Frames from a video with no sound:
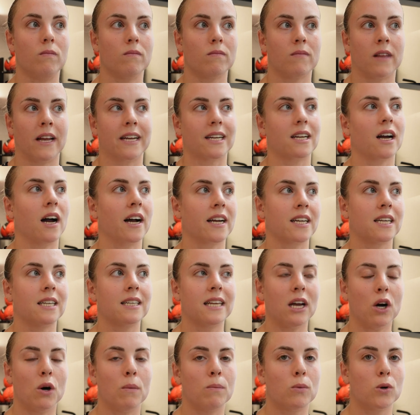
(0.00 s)
like I can
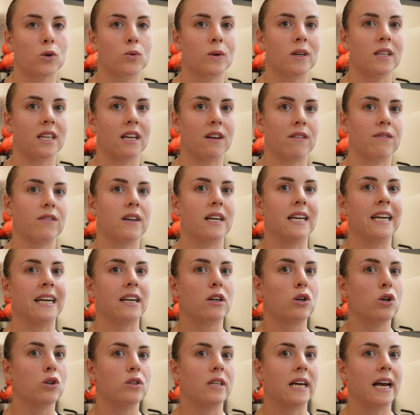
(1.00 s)
get on board with if
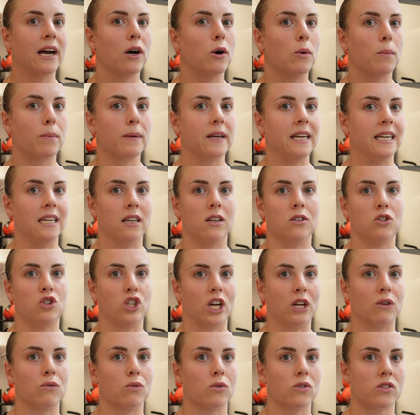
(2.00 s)
it could help in a
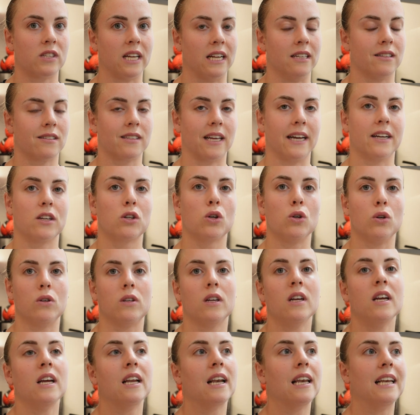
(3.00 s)
general sense, like could
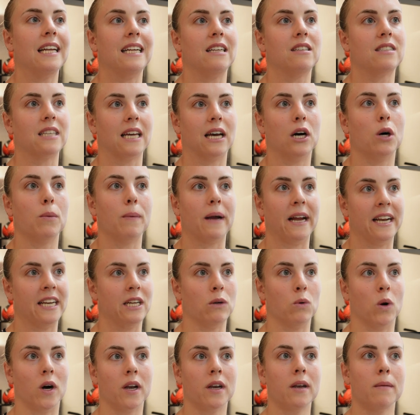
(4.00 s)
lead to help anyone,